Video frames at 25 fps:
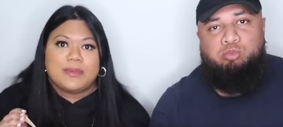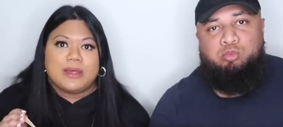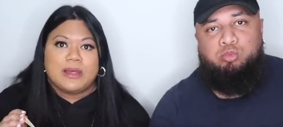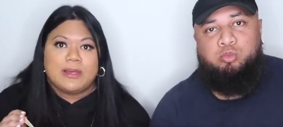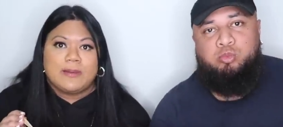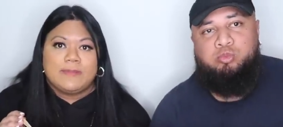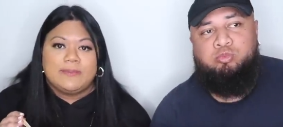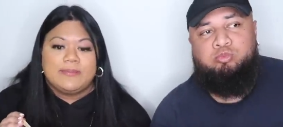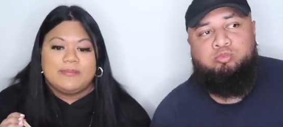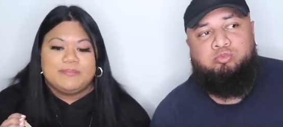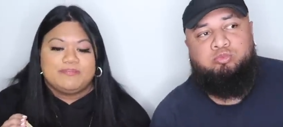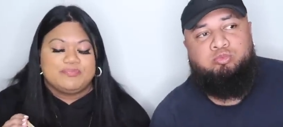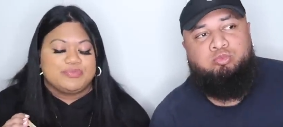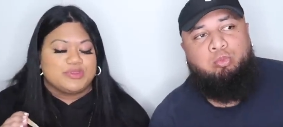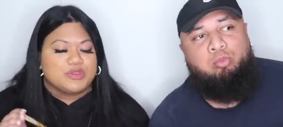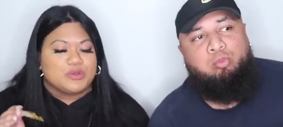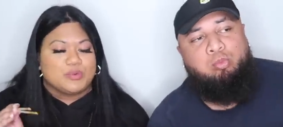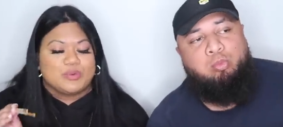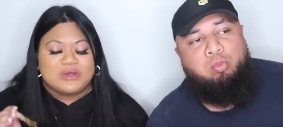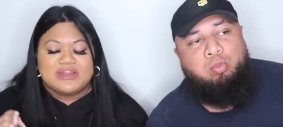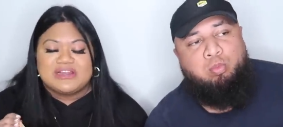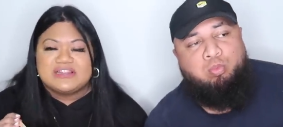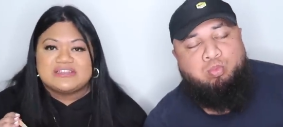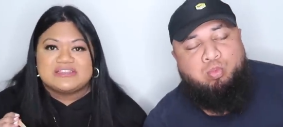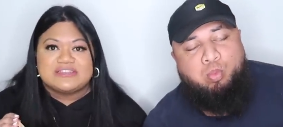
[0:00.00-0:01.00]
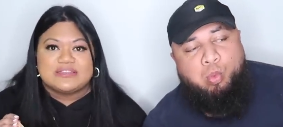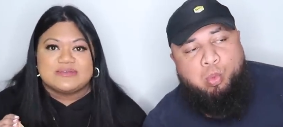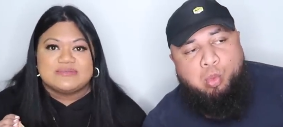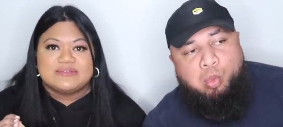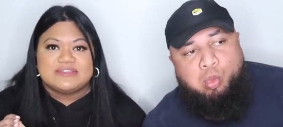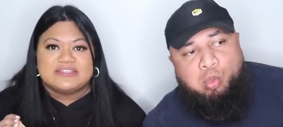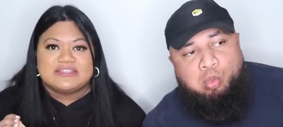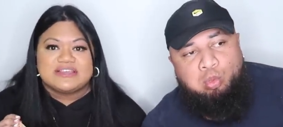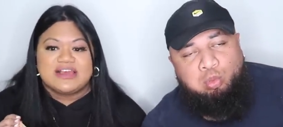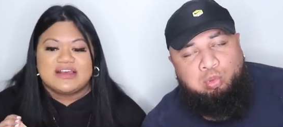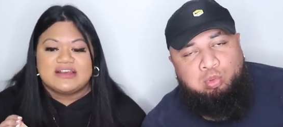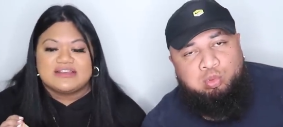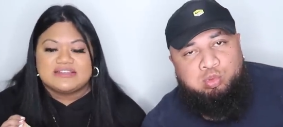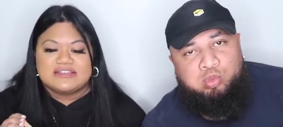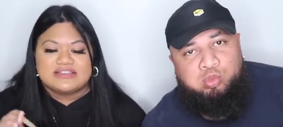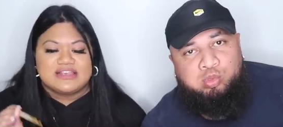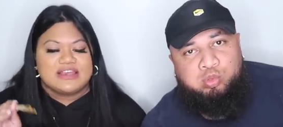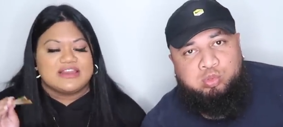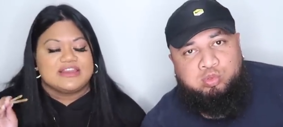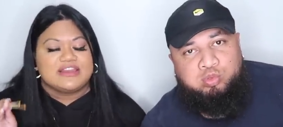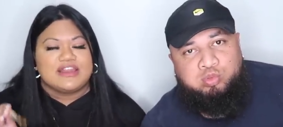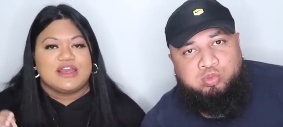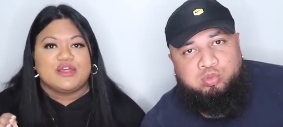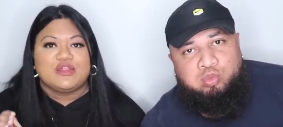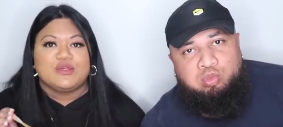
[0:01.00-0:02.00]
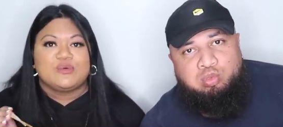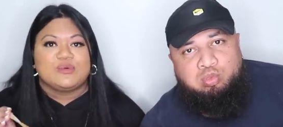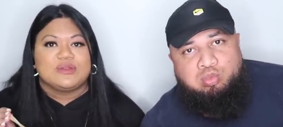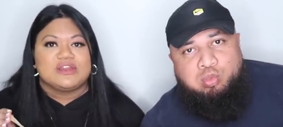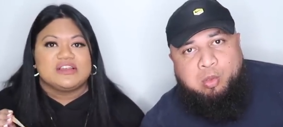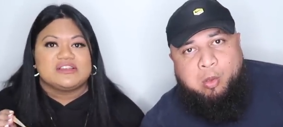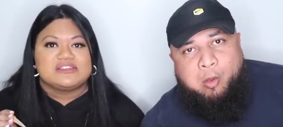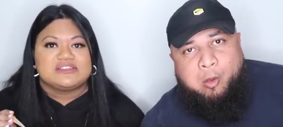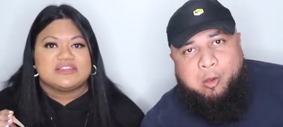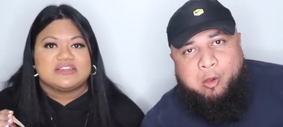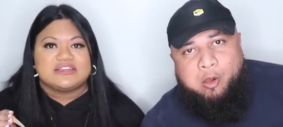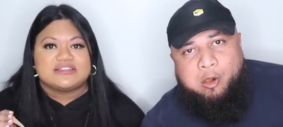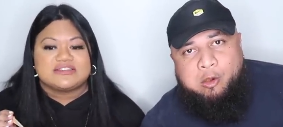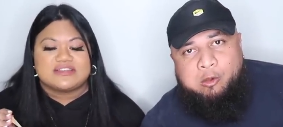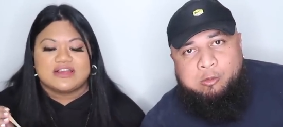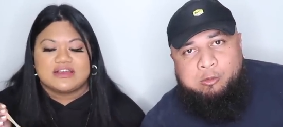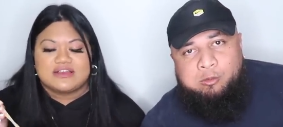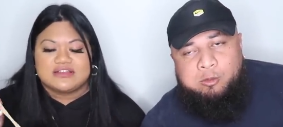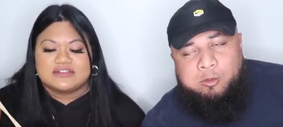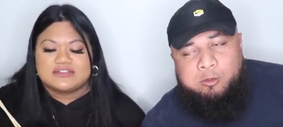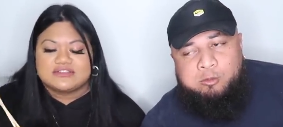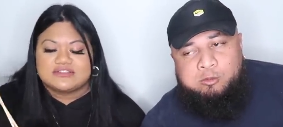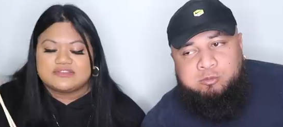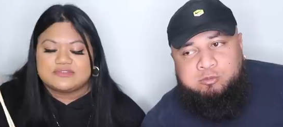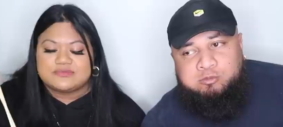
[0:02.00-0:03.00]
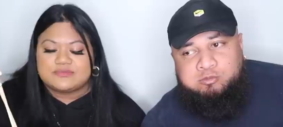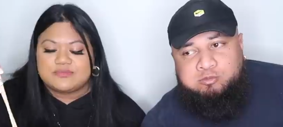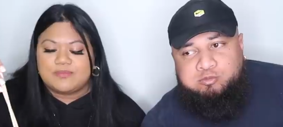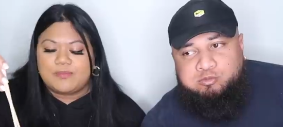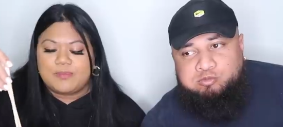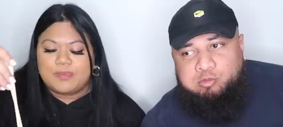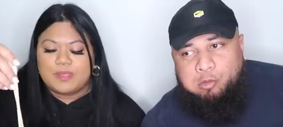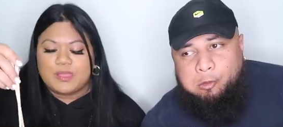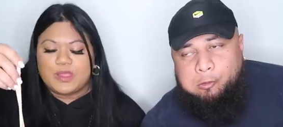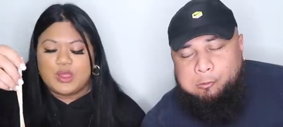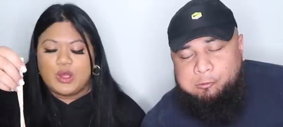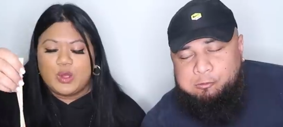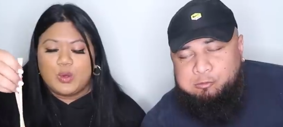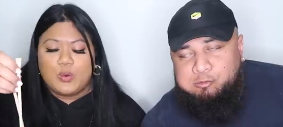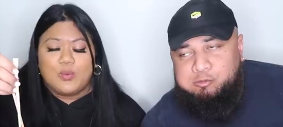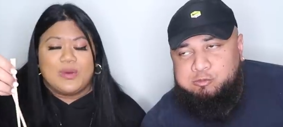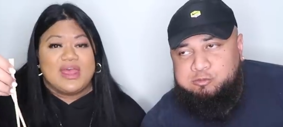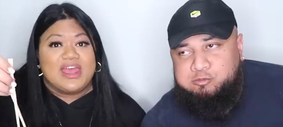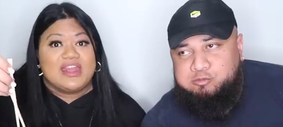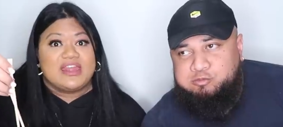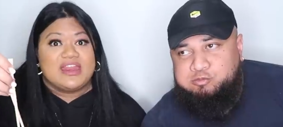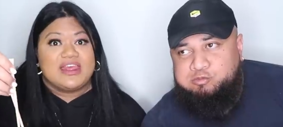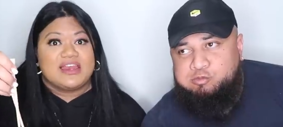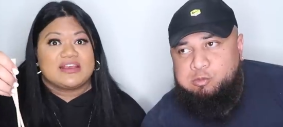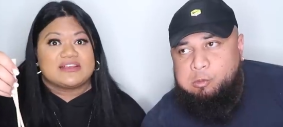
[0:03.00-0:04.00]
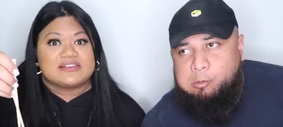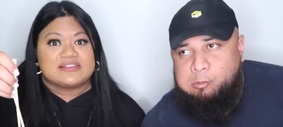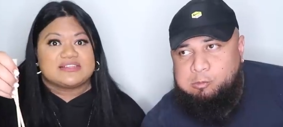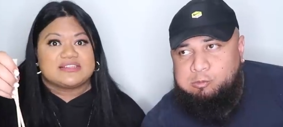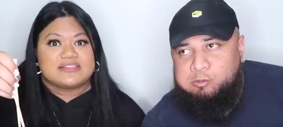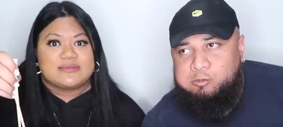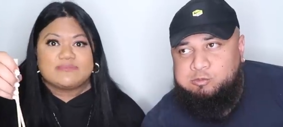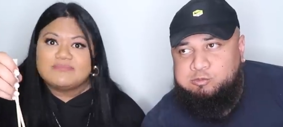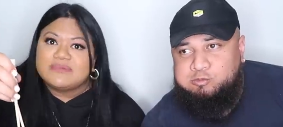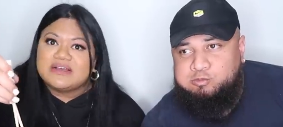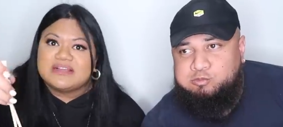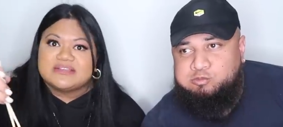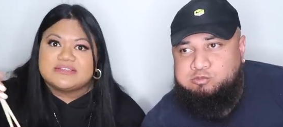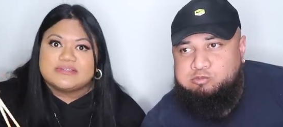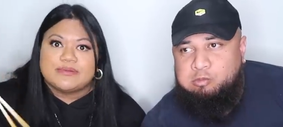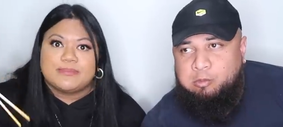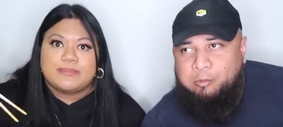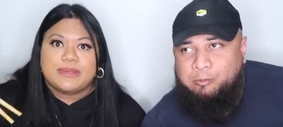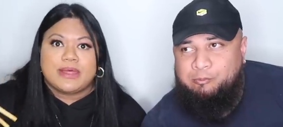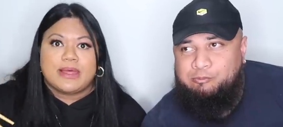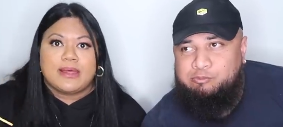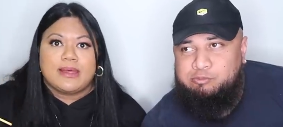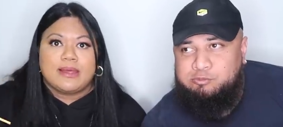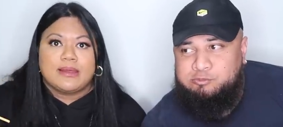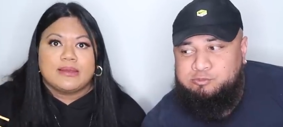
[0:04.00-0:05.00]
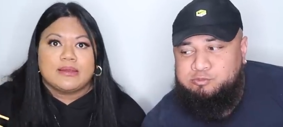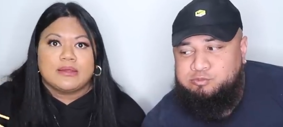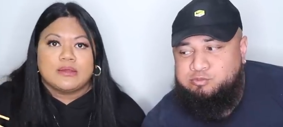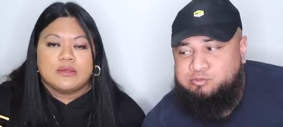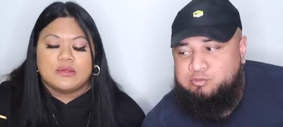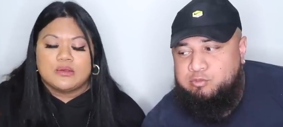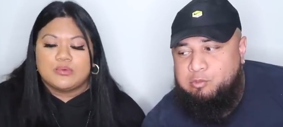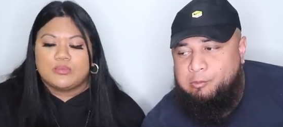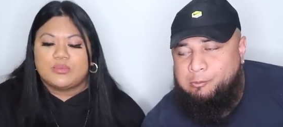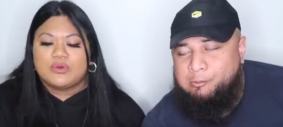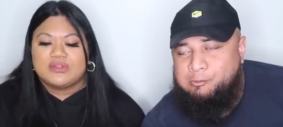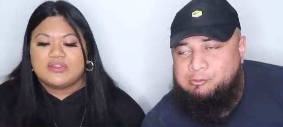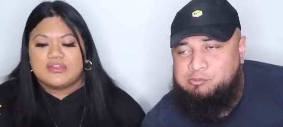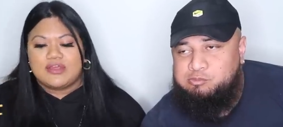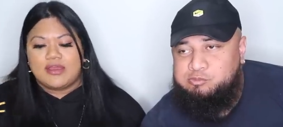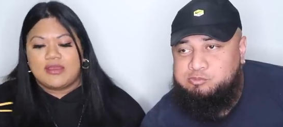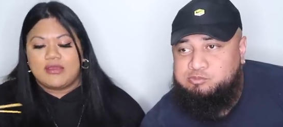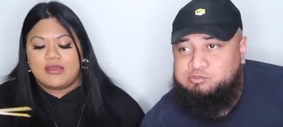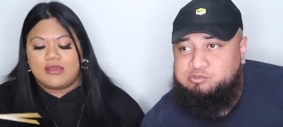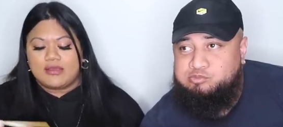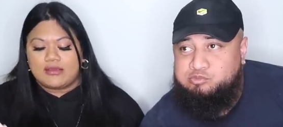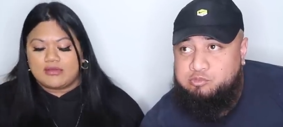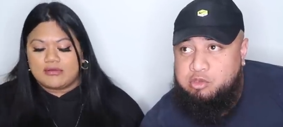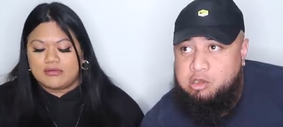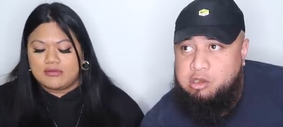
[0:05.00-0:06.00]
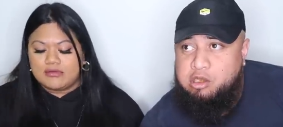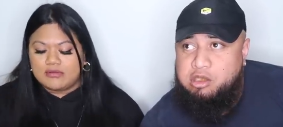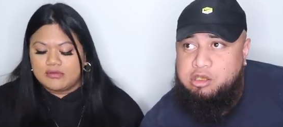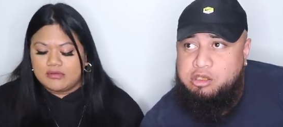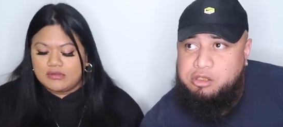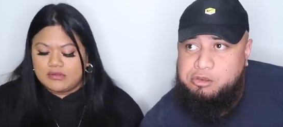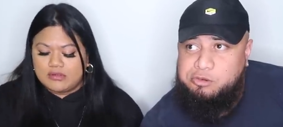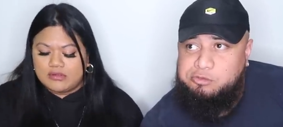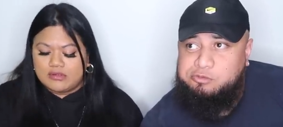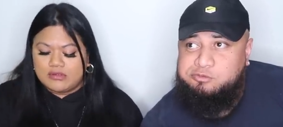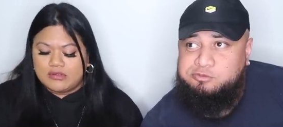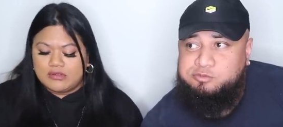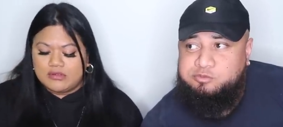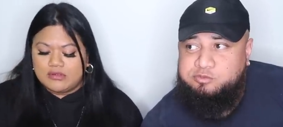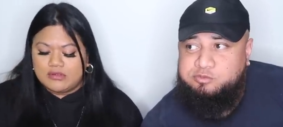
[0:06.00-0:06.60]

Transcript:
Speaker 1: pub, the one at Sammy's house, and now the one at T's house. Mm. Where next? Marsden Park? What the heck?
Speaker 2: Oh.